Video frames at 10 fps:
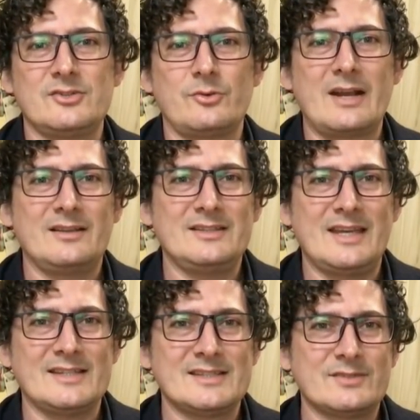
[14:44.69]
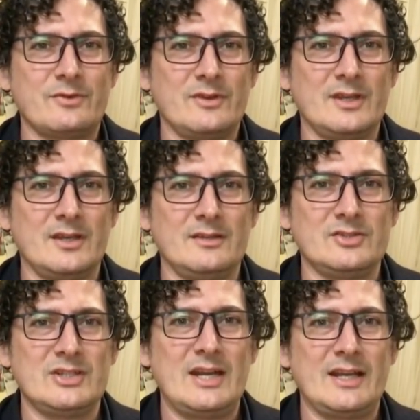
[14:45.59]
It directly tests for the,
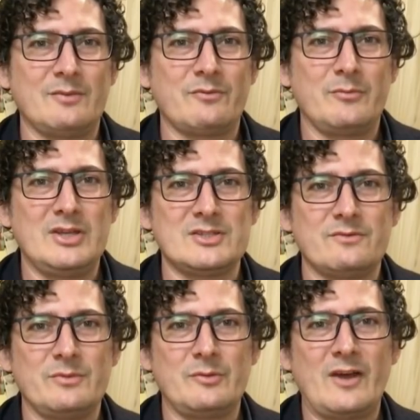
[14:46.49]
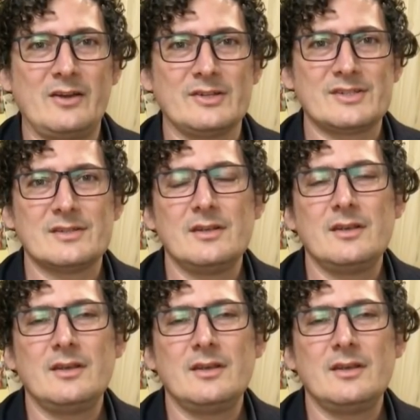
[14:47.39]
the genetic information from the virus.